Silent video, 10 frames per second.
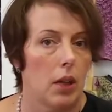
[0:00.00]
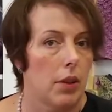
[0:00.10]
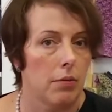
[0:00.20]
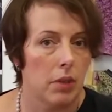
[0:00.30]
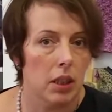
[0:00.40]

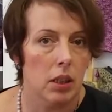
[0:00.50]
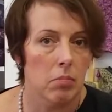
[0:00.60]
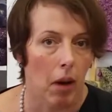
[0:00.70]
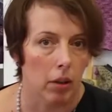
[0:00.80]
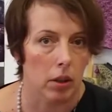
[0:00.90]
the written
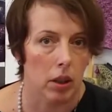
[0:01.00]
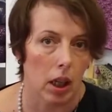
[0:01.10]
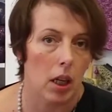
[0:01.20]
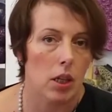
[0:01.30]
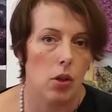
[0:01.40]
pattern
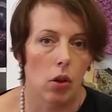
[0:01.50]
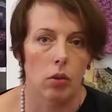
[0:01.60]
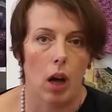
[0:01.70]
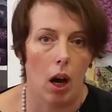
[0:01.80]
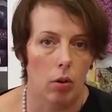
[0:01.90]
is
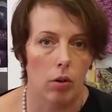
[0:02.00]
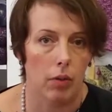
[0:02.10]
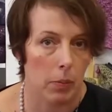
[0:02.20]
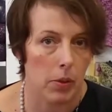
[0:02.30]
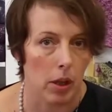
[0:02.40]
on our
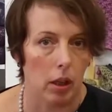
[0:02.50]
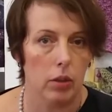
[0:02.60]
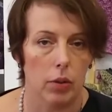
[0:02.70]
website,